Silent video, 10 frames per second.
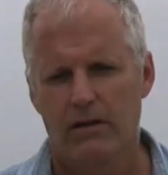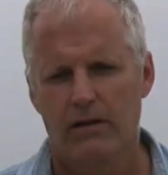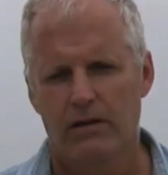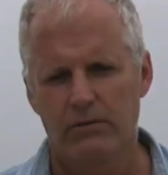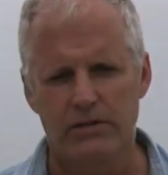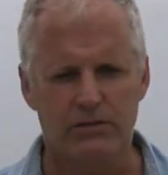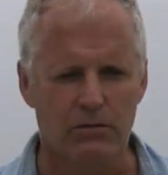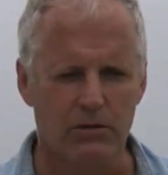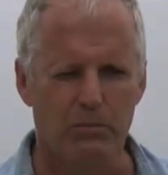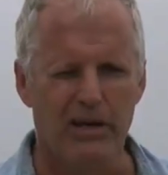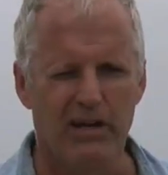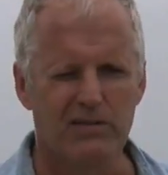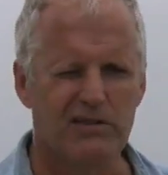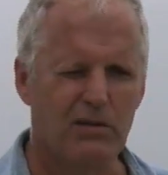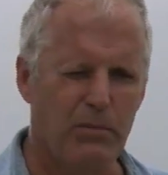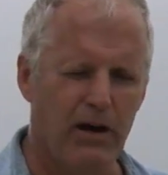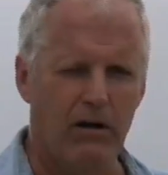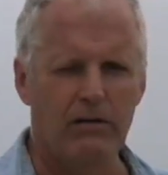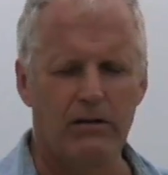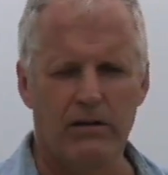Then we store the bales in the
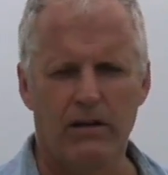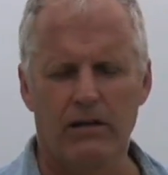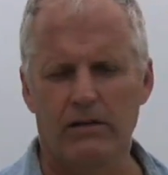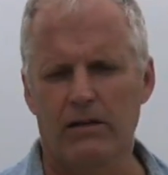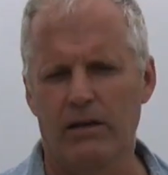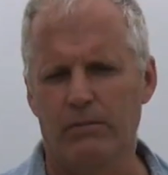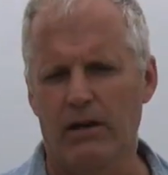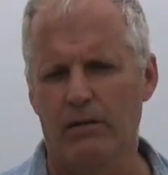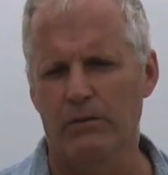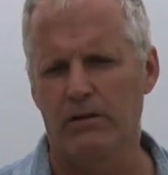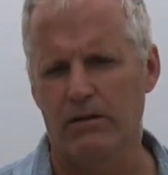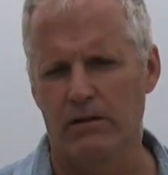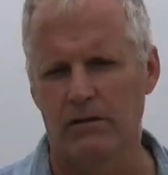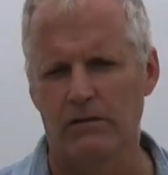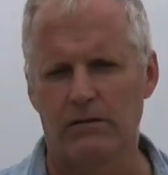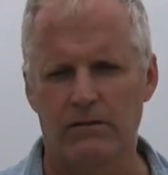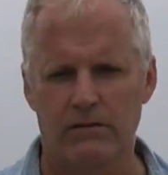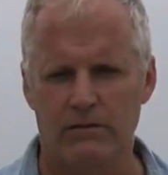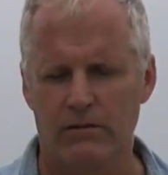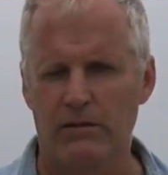barn and keep them until
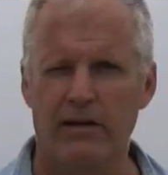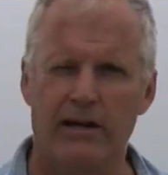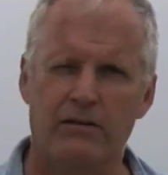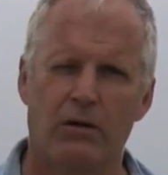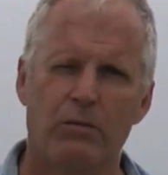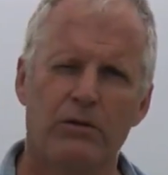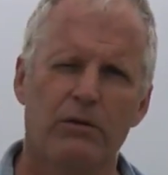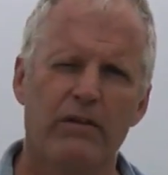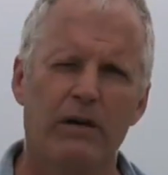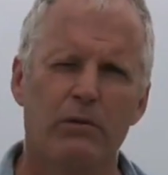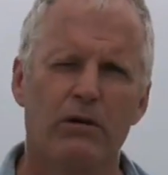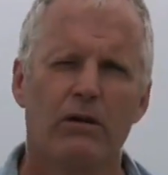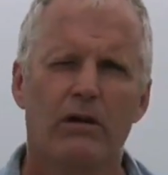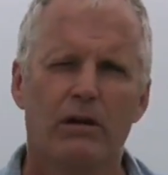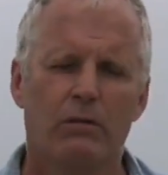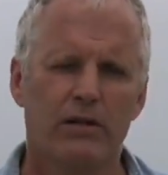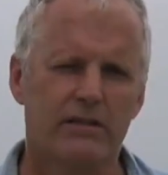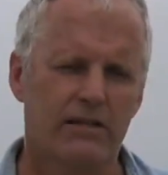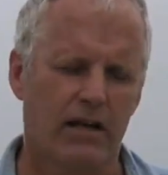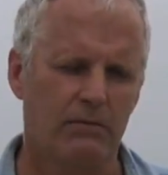October, November, when
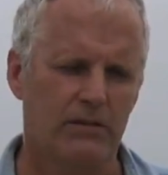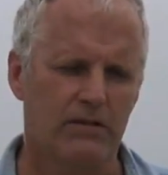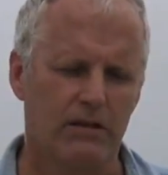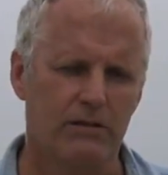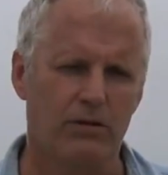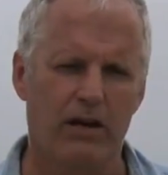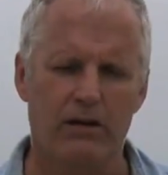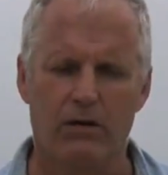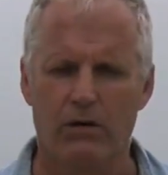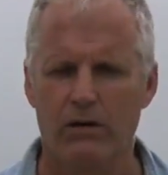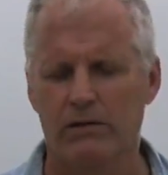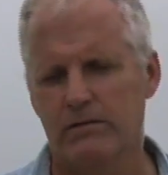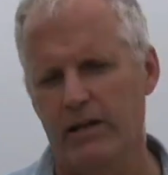it's time to start drying corn.